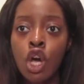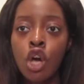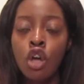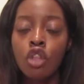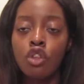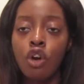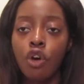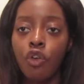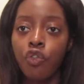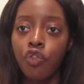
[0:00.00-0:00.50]

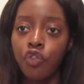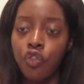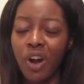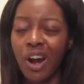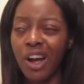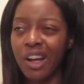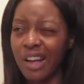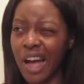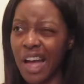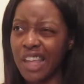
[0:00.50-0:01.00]
the
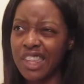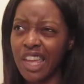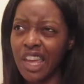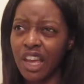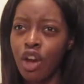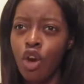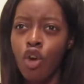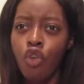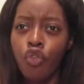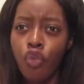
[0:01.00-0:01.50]
front, I think,
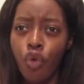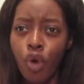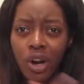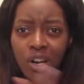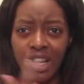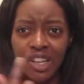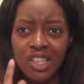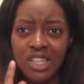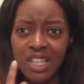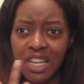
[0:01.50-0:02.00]
4
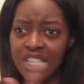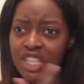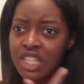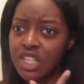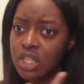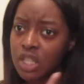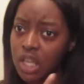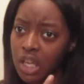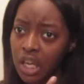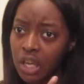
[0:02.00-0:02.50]
to 6
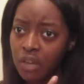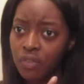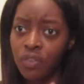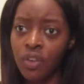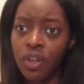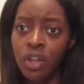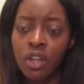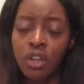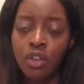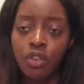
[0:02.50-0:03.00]

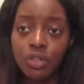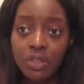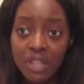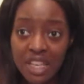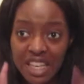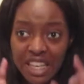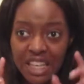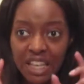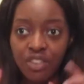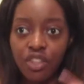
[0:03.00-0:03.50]

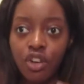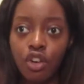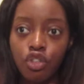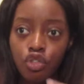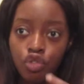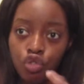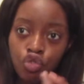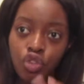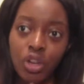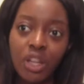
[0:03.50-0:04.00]
teeth.
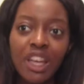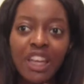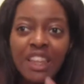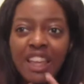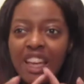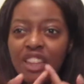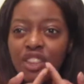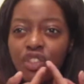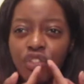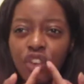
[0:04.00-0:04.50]
Really,
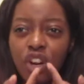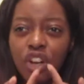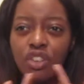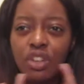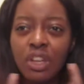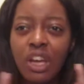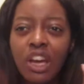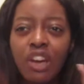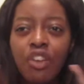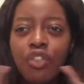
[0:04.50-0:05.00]
the first
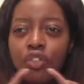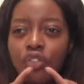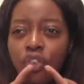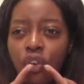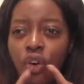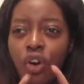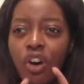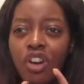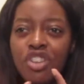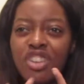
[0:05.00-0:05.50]

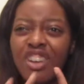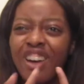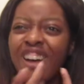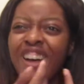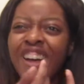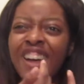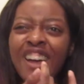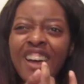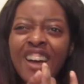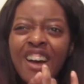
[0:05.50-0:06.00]
4. So
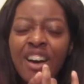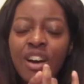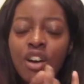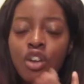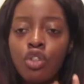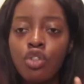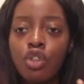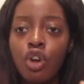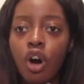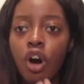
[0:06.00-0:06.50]

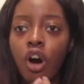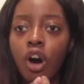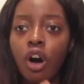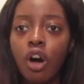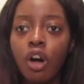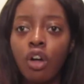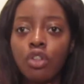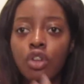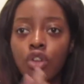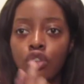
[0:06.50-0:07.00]

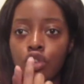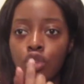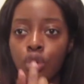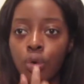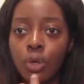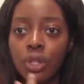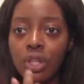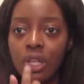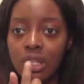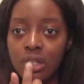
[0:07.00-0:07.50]
the 2
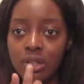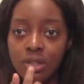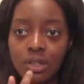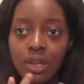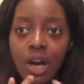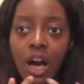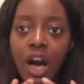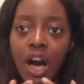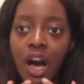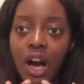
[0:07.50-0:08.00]
in the
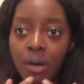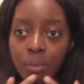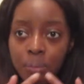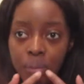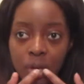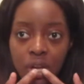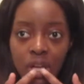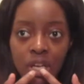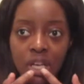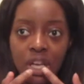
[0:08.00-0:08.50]
top
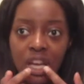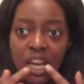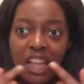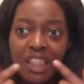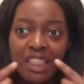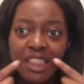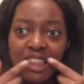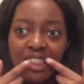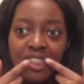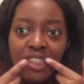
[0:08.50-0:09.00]

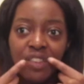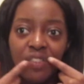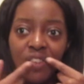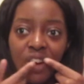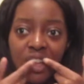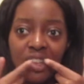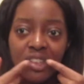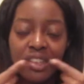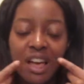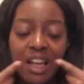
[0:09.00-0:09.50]
and the
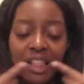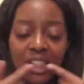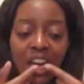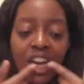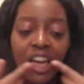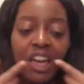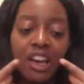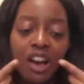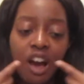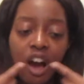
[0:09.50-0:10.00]
ones that
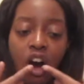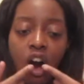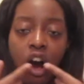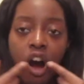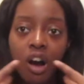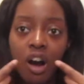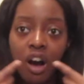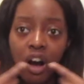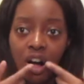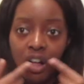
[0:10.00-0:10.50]

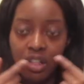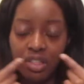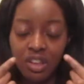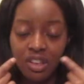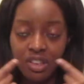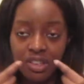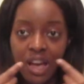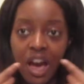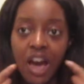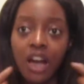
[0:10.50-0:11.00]
are on the
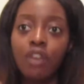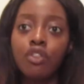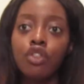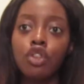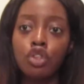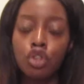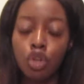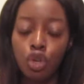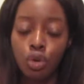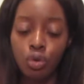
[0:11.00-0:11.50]
side of the
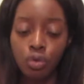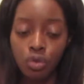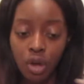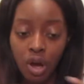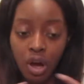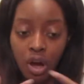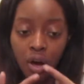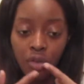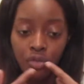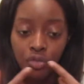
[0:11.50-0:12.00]
tooth,
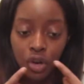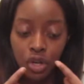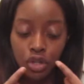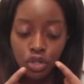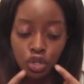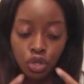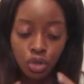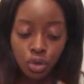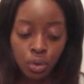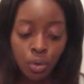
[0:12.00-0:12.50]
the front
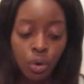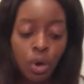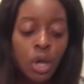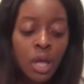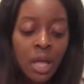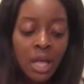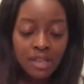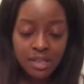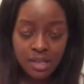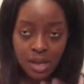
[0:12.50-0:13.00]
tooth,
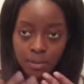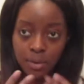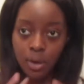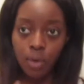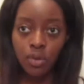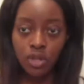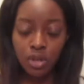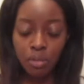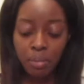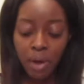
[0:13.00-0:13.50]
and same thing
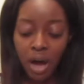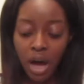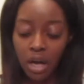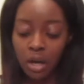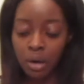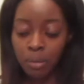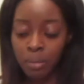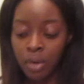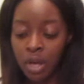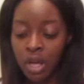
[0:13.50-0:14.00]
with the
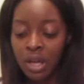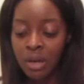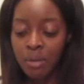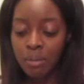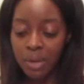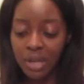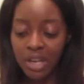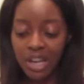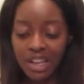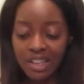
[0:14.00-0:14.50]
bottom,
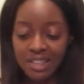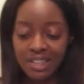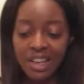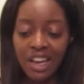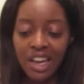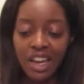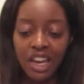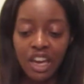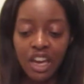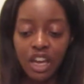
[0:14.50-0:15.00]
because
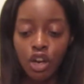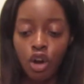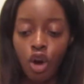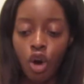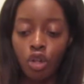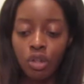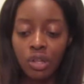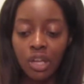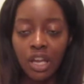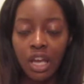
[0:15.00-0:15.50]
it can
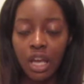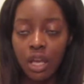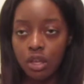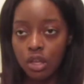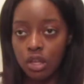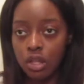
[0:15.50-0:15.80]
only